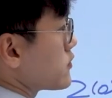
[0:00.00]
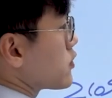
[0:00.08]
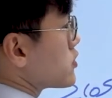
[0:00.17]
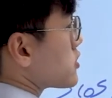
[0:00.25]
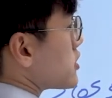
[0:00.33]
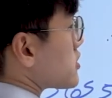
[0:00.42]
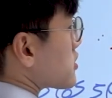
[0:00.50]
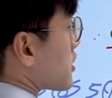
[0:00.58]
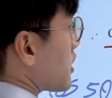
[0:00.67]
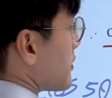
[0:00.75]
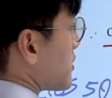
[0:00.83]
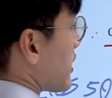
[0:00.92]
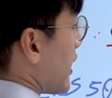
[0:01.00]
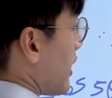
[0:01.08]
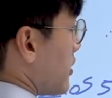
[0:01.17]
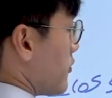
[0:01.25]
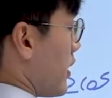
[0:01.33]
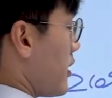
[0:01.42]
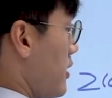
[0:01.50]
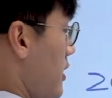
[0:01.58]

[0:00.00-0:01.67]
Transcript: So this is going to be 10, right?